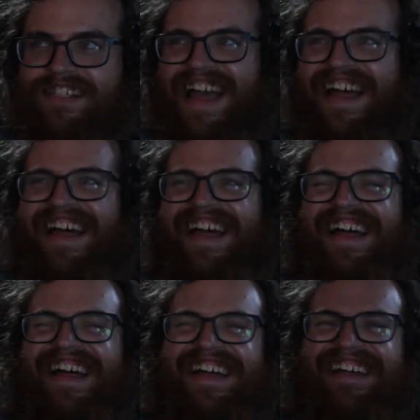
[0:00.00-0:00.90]

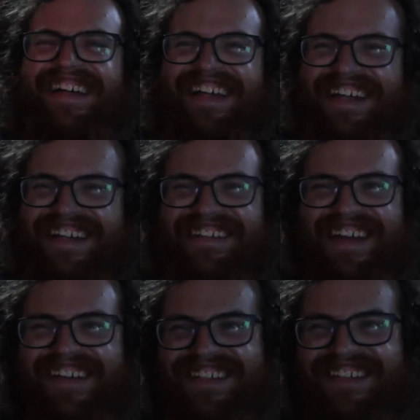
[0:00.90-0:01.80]
I knew that
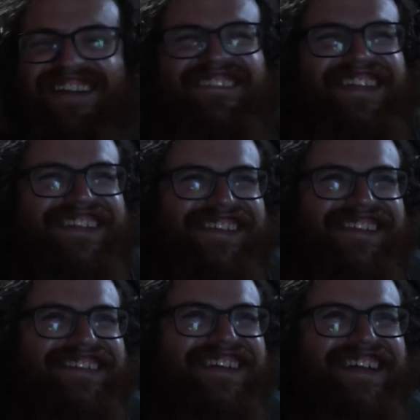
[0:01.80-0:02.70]
was coming too.